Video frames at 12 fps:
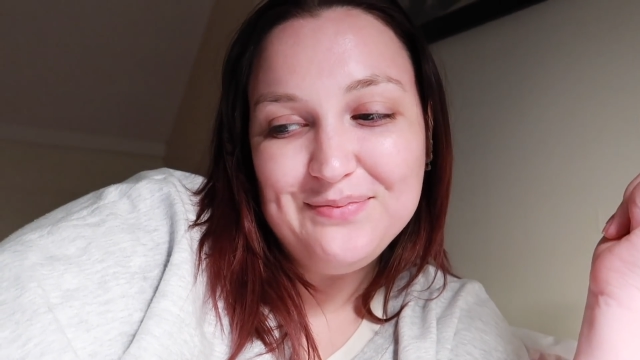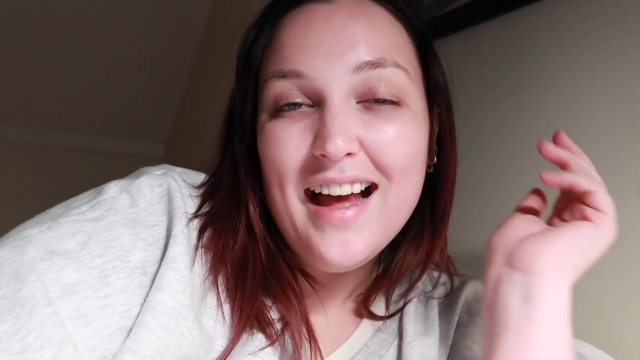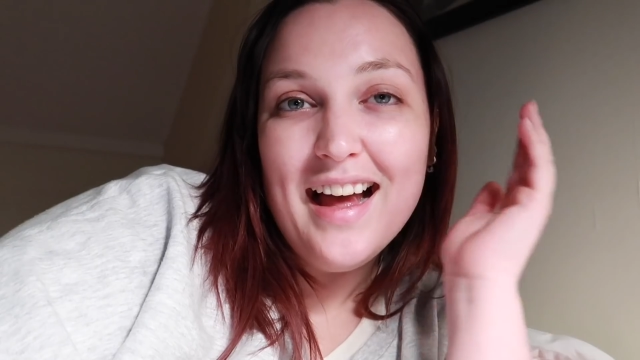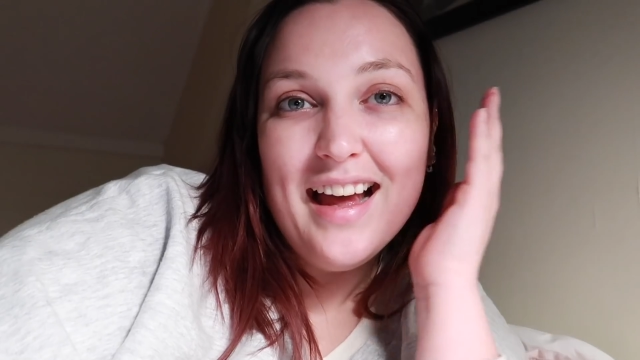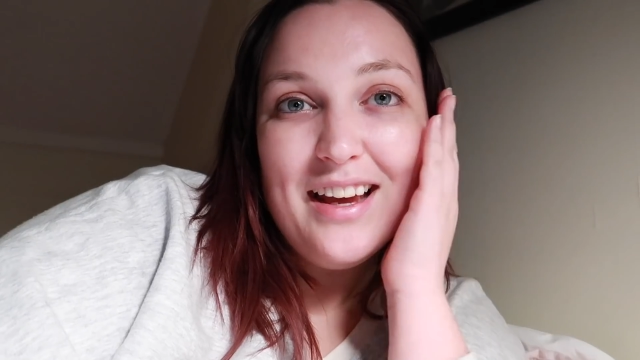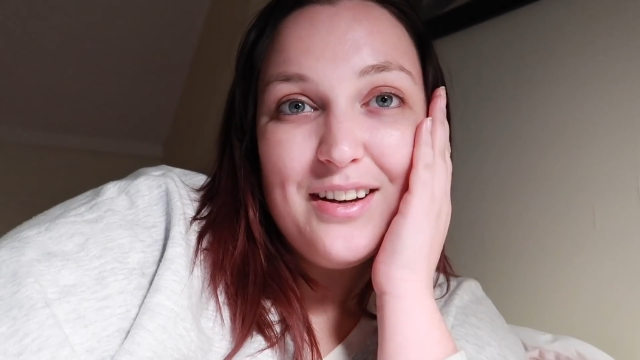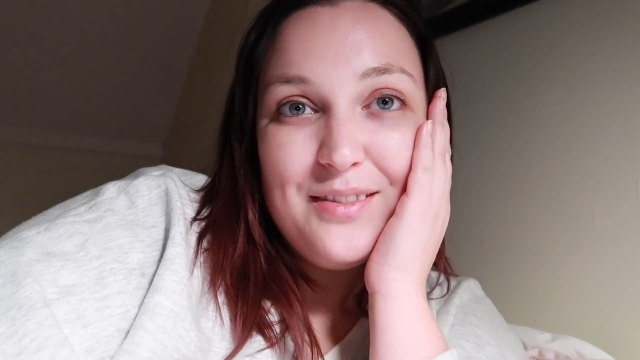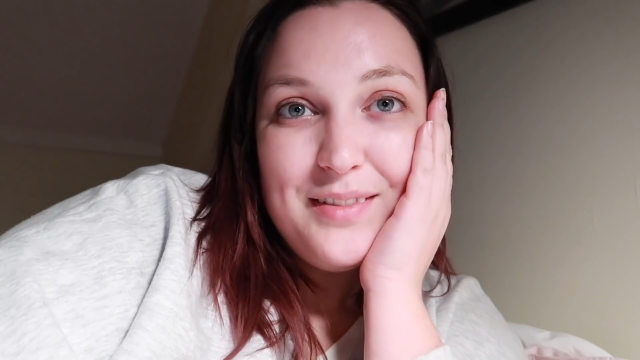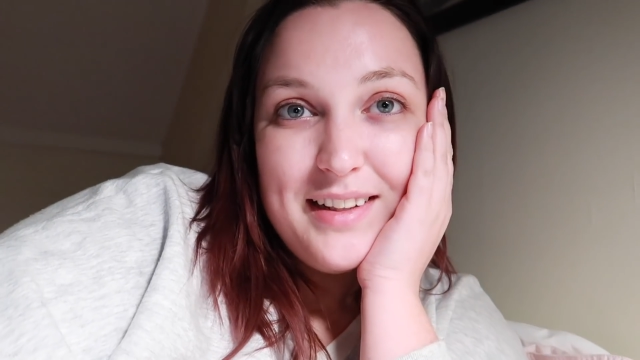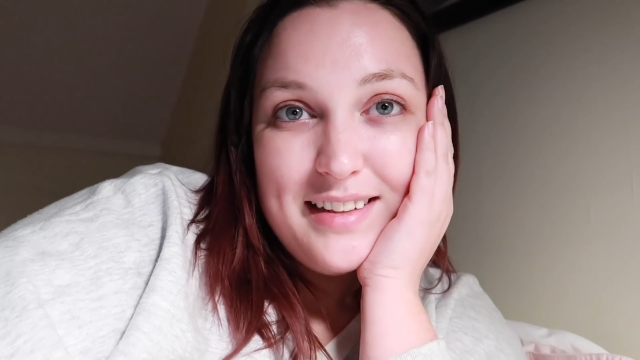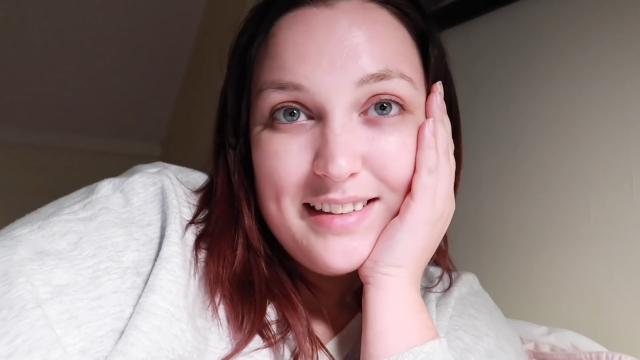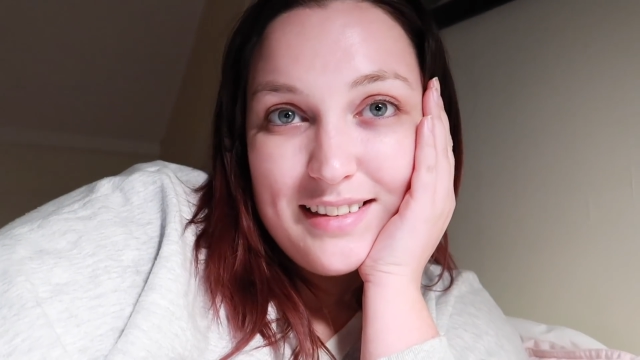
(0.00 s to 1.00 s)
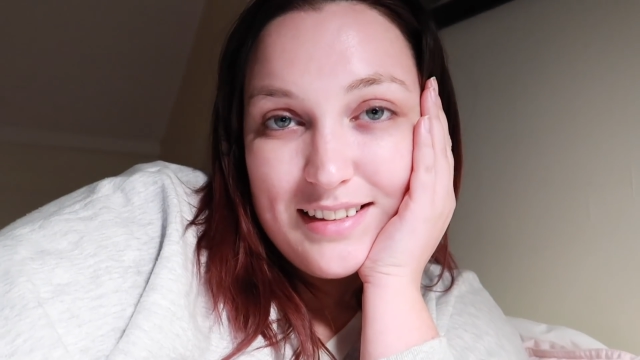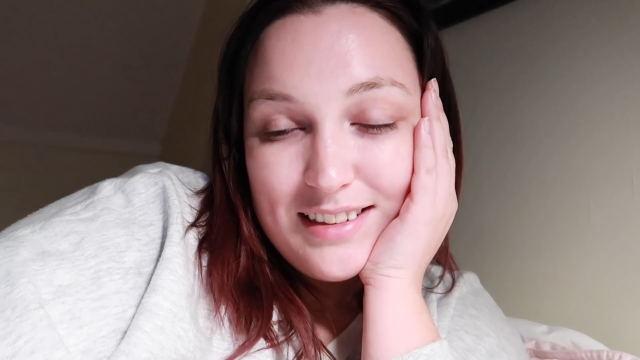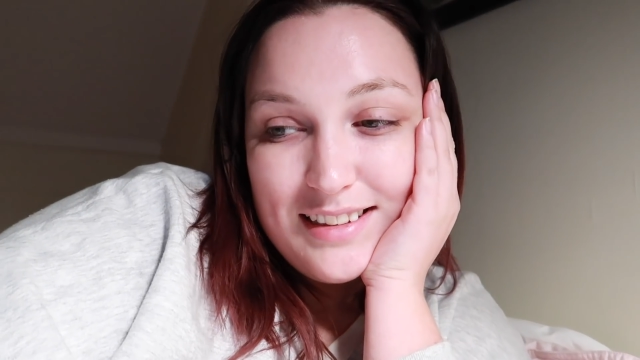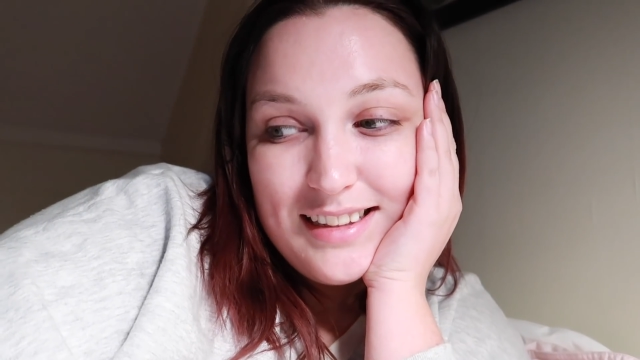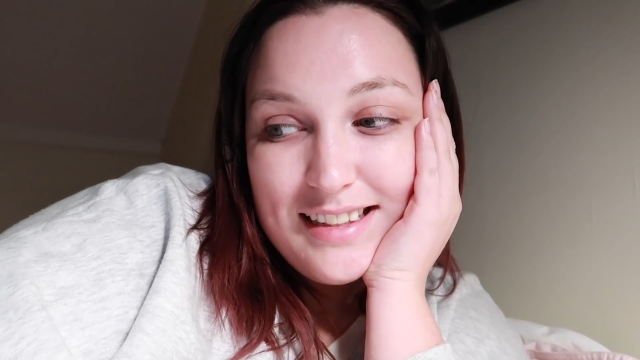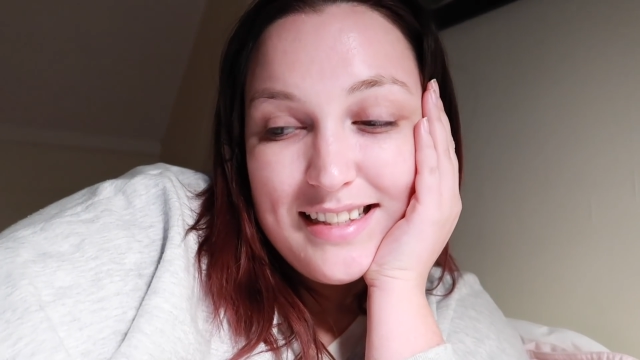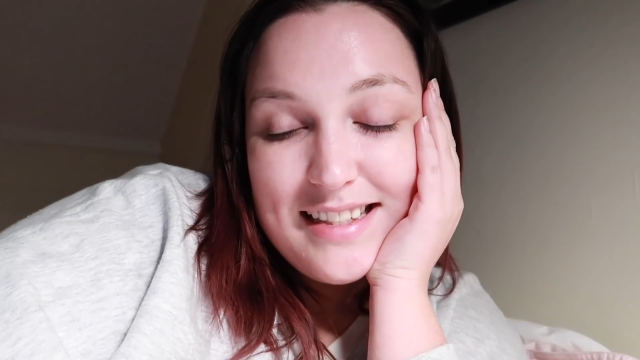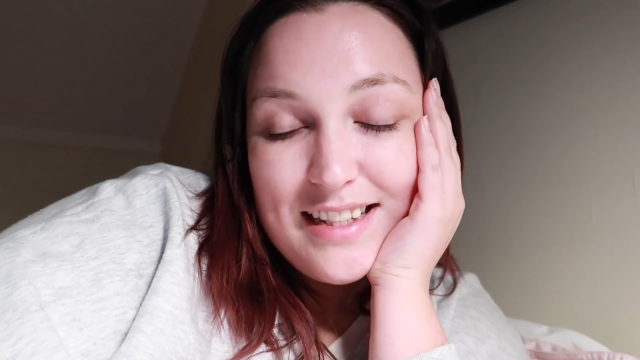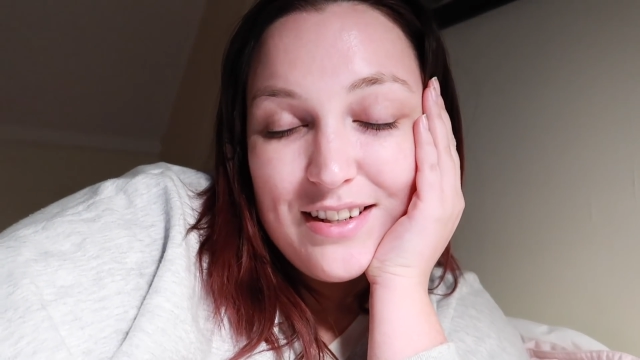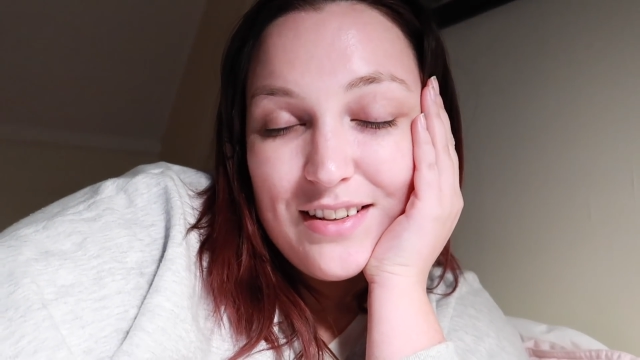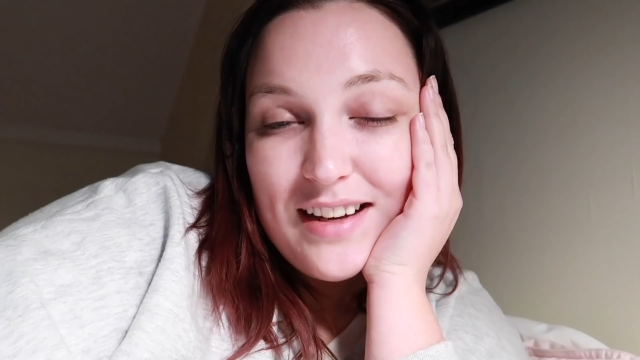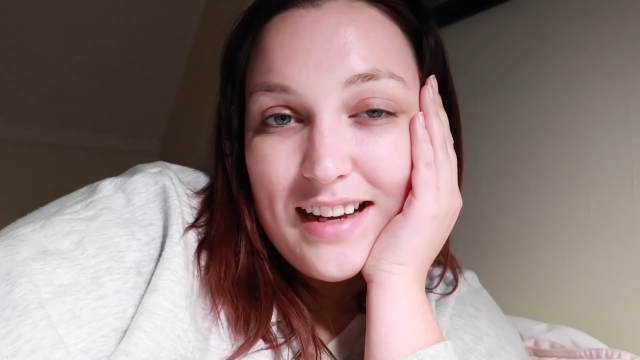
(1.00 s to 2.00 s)
I will
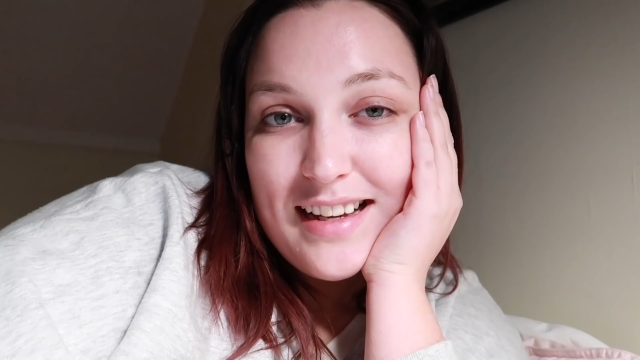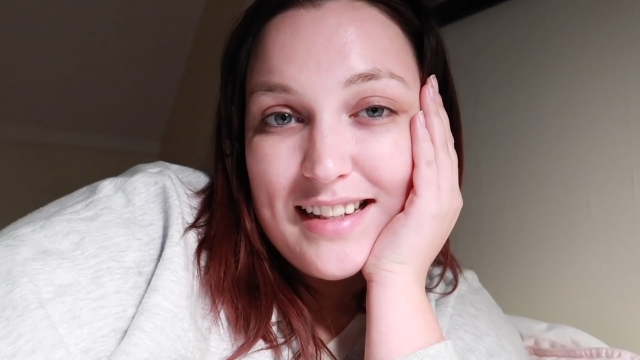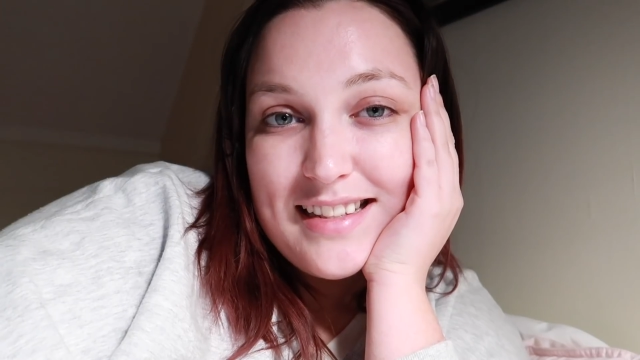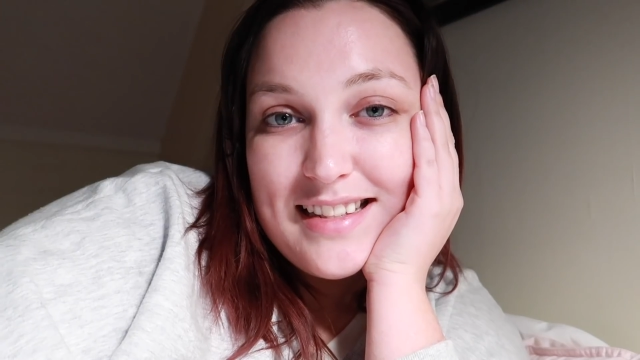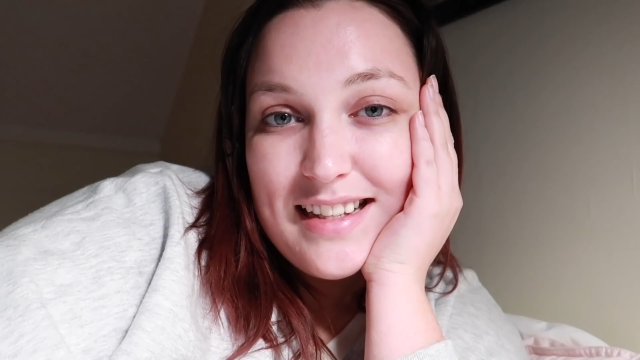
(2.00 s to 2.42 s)
see you guys